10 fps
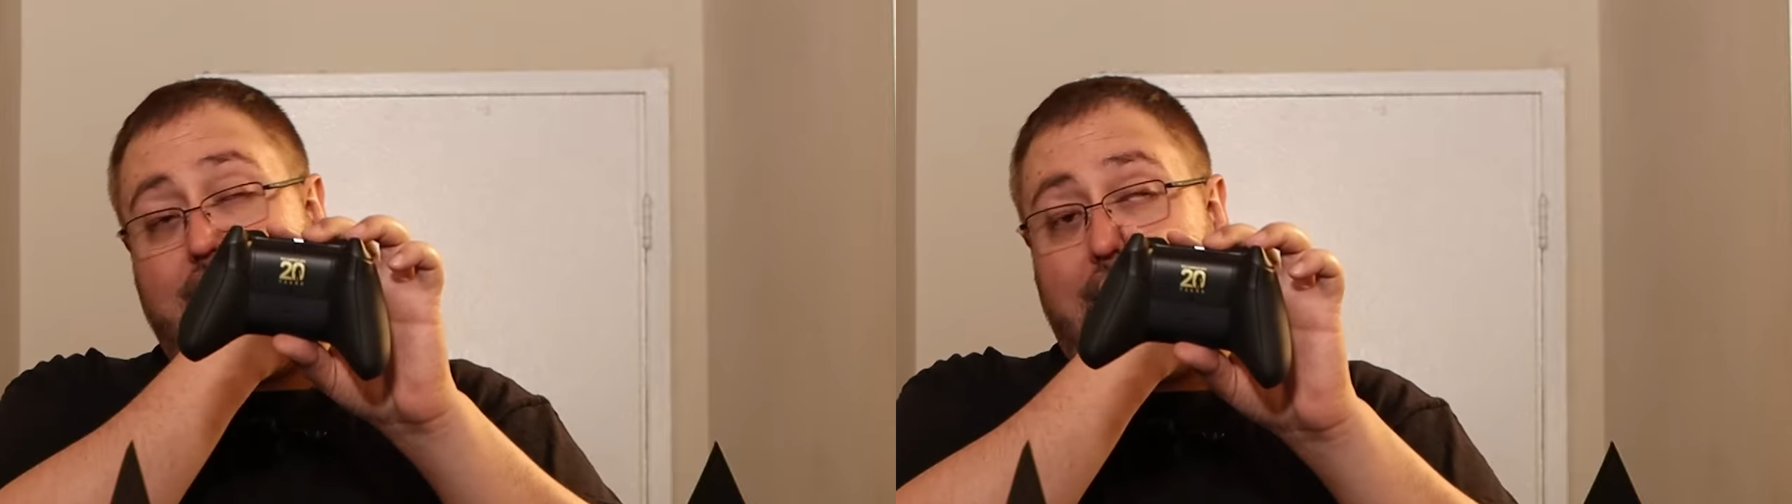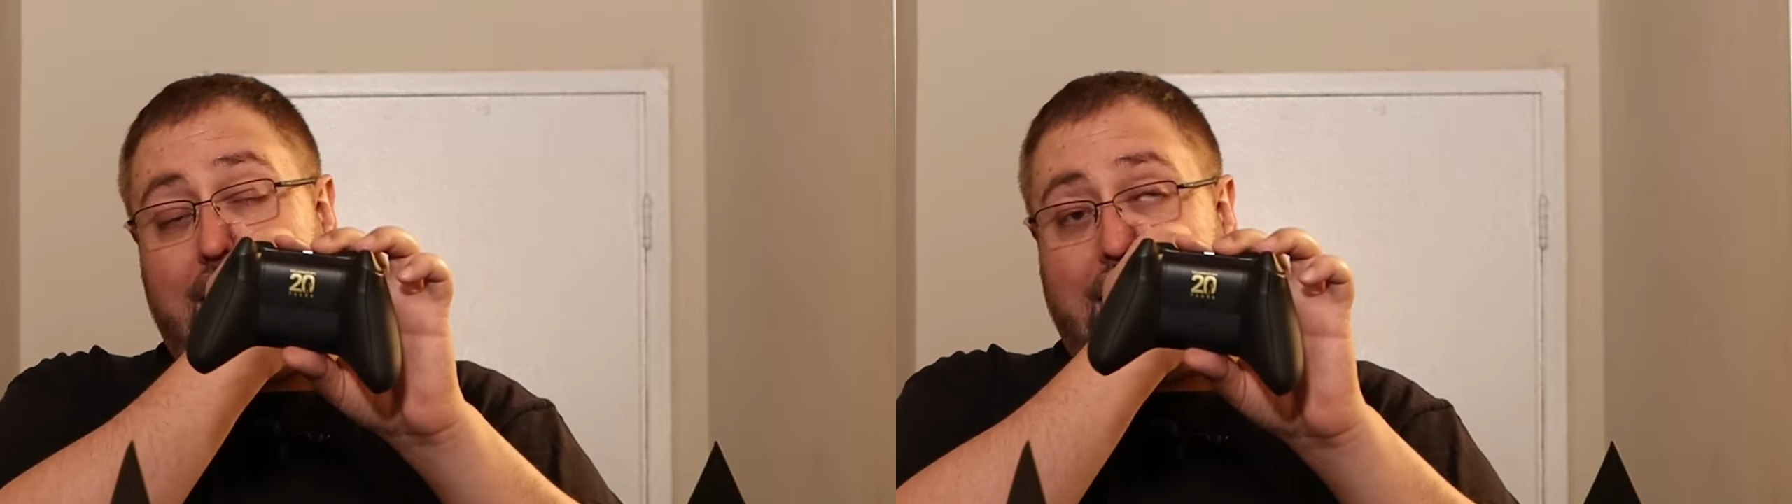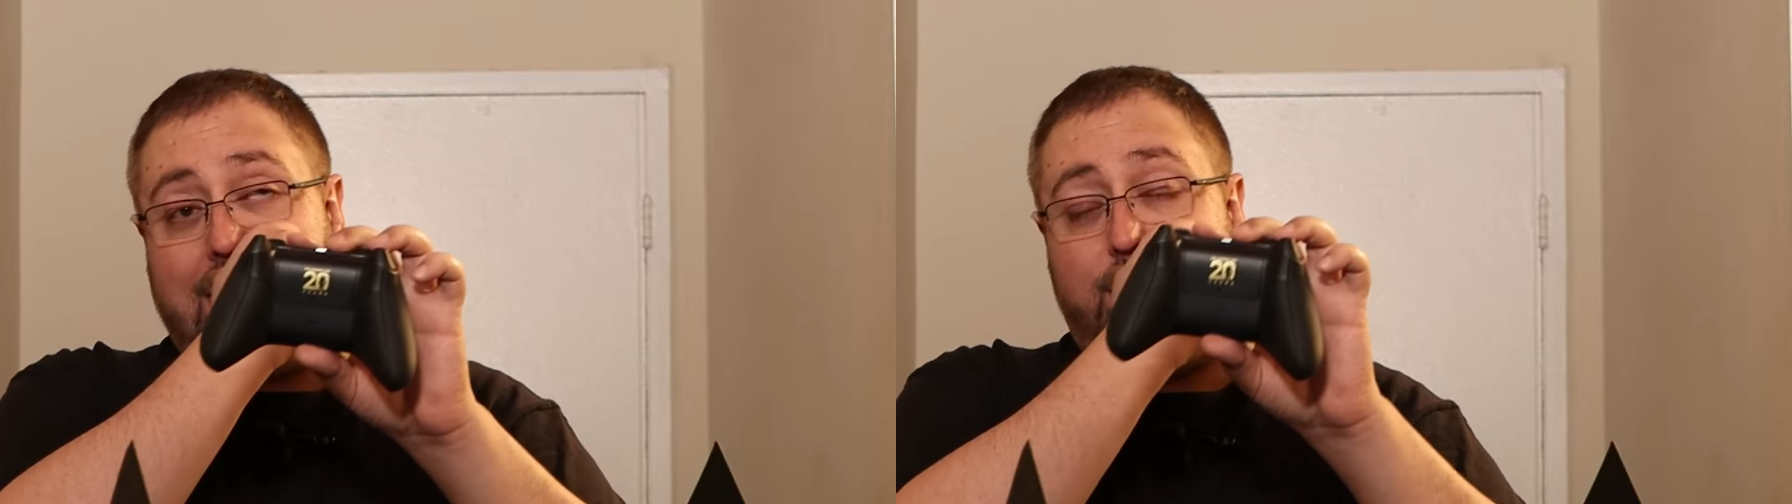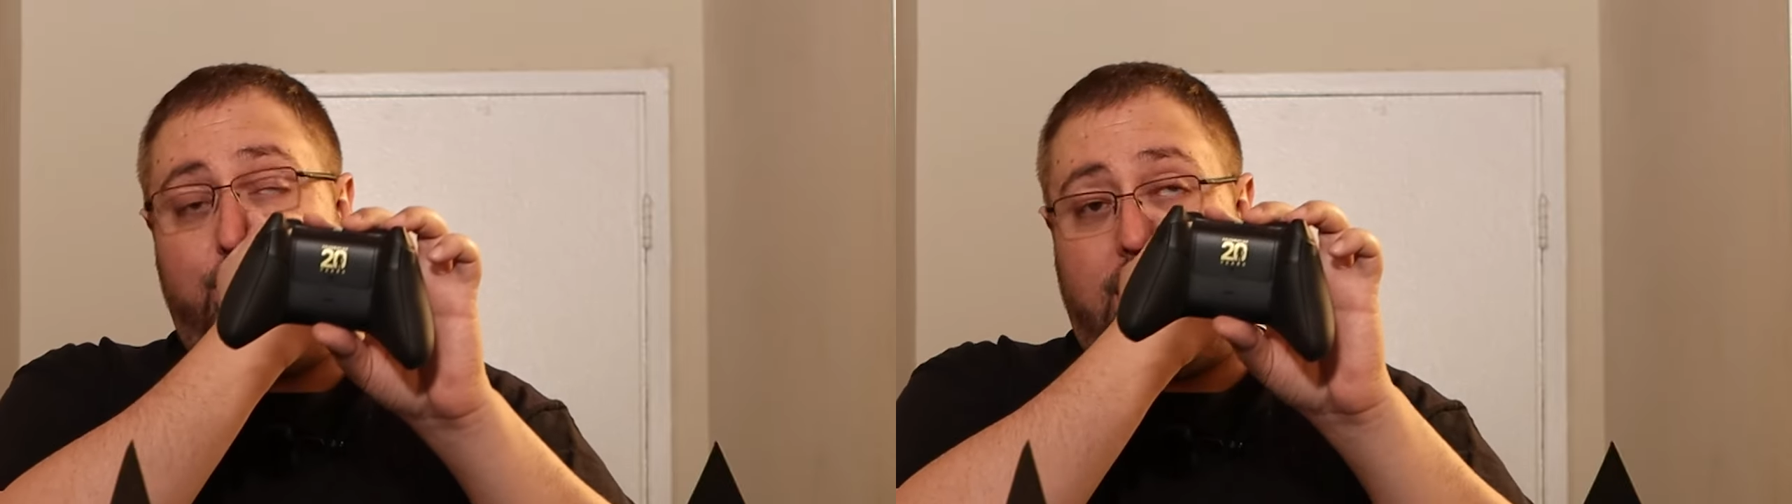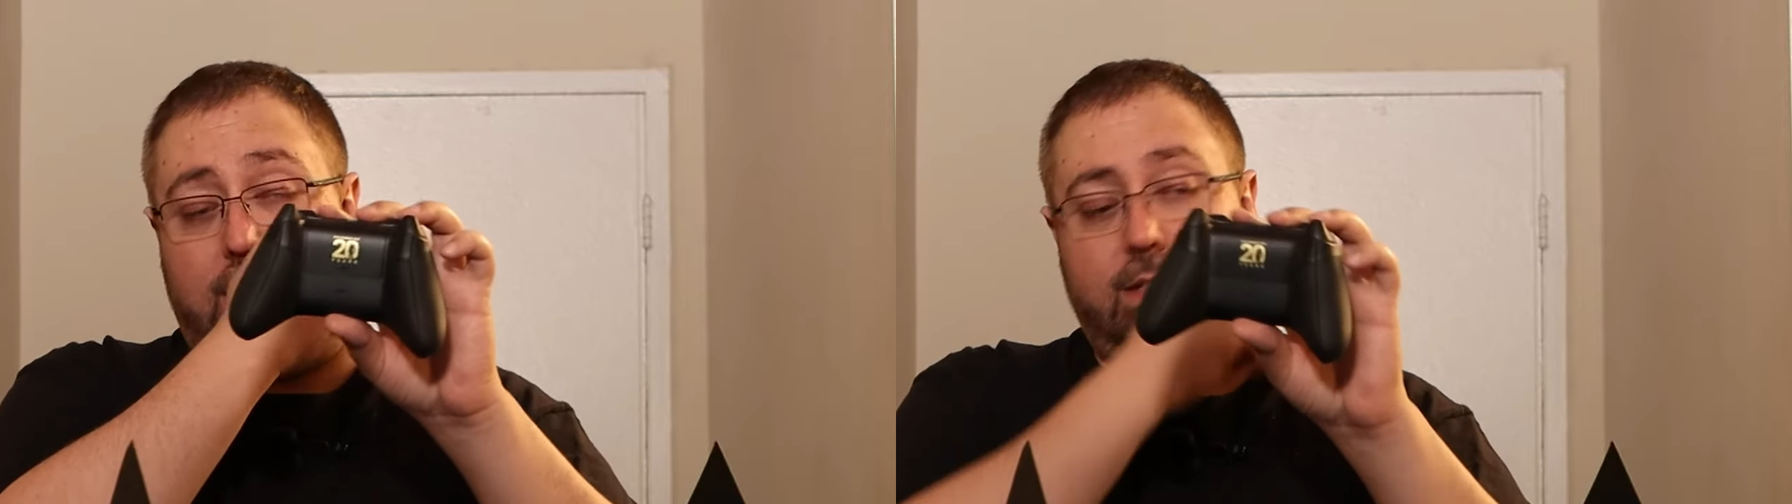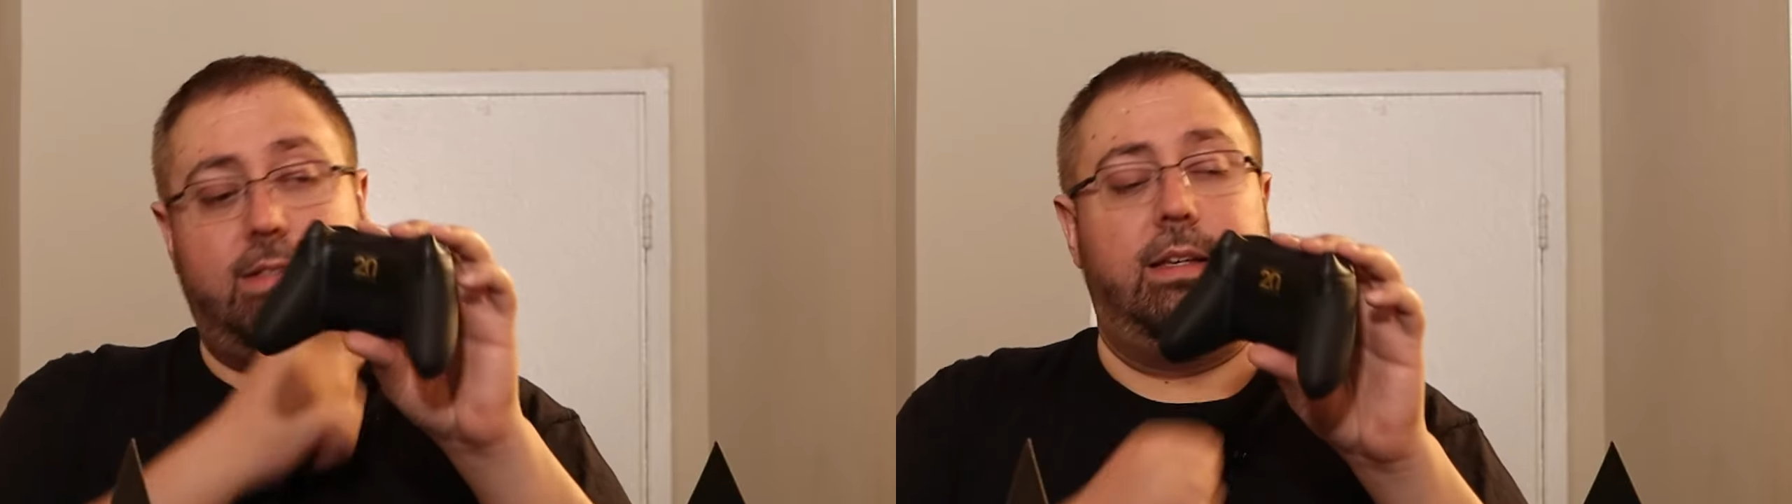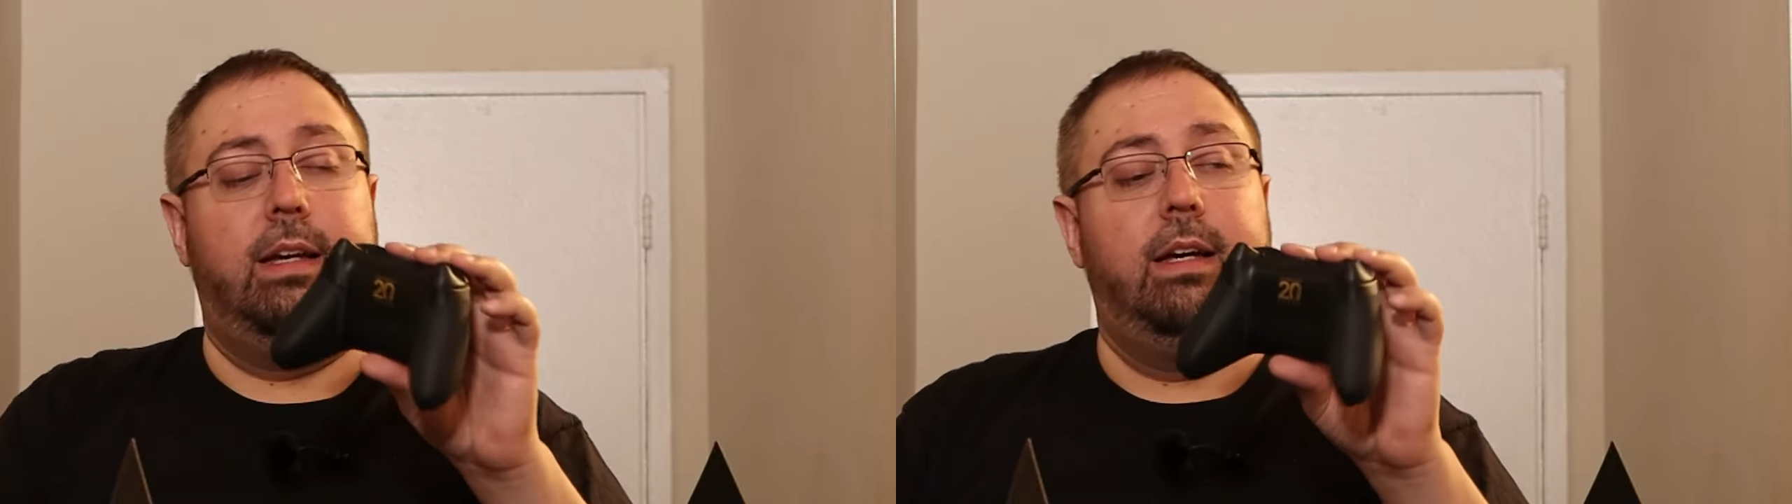the Xbox,